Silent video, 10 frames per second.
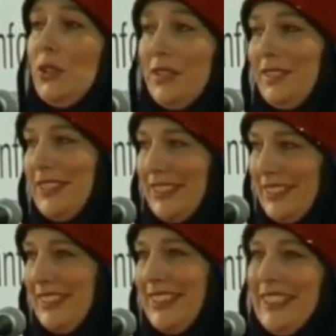oh,
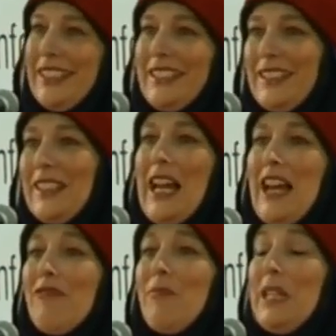
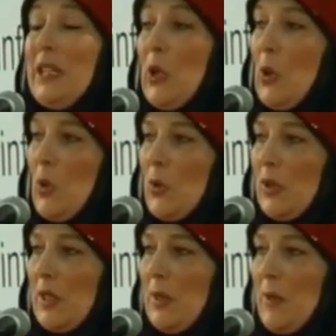I've been
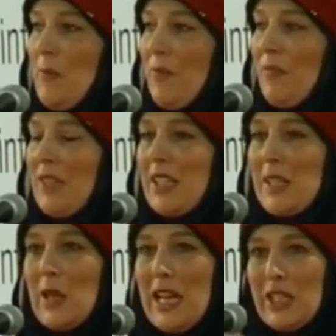caught.
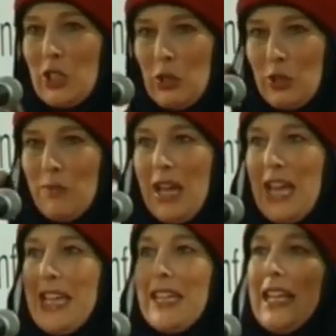So I took
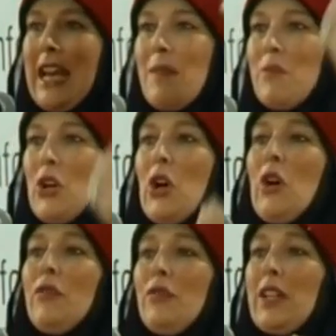my camera
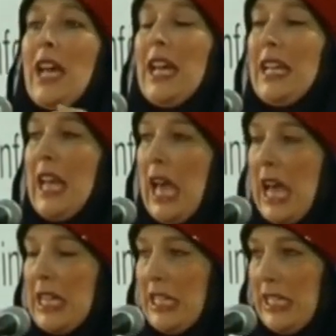off and I
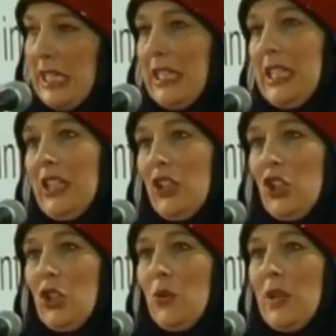handed it
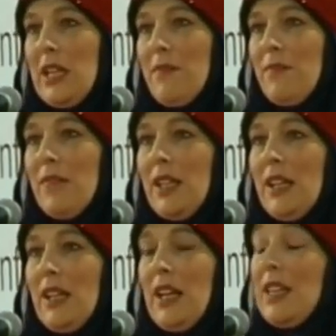to him,
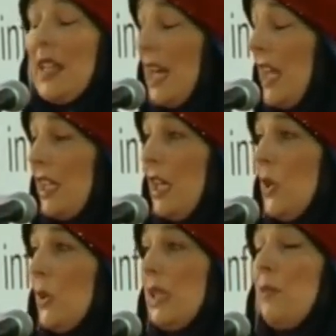and then I
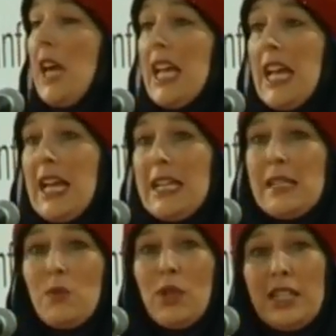closed my
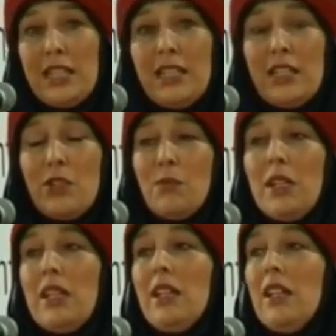eyes waiting to
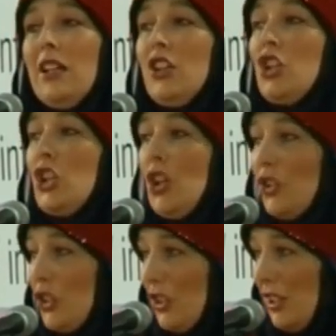be
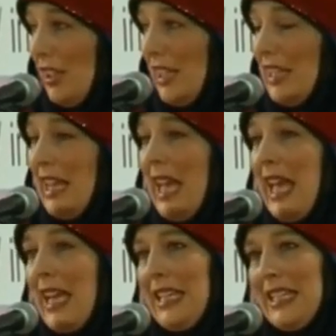shot in the
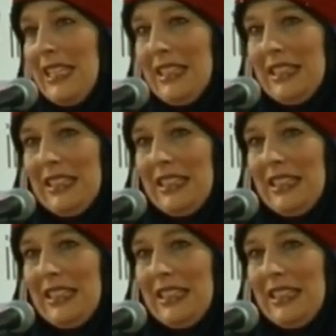head.